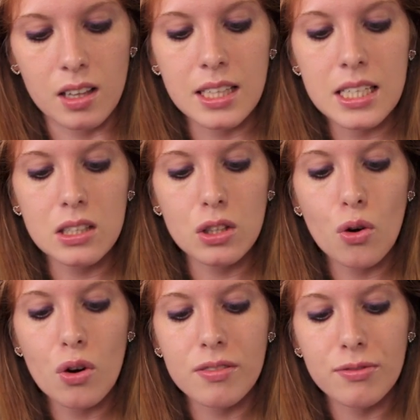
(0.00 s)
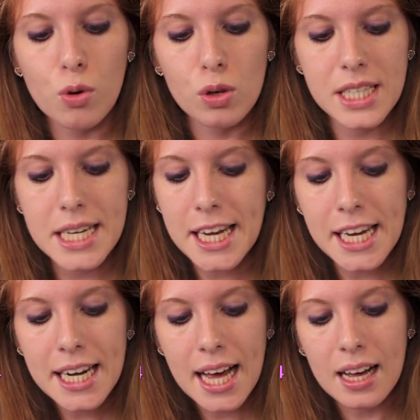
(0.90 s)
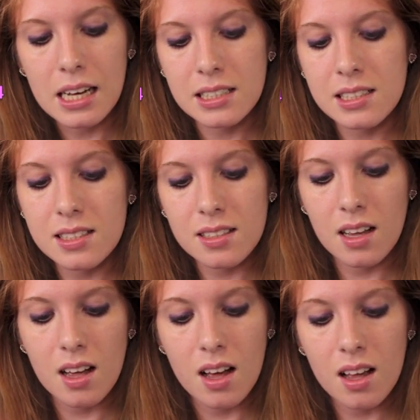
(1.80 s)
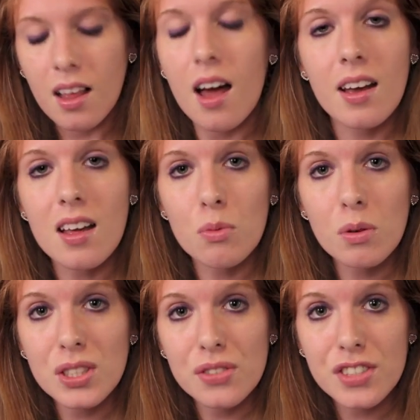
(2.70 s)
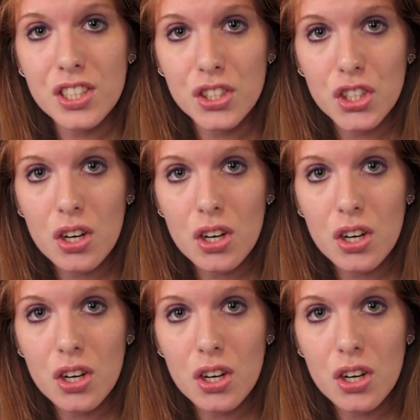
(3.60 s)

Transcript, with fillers: Lil Laura 14 asks, Alanna, what was your first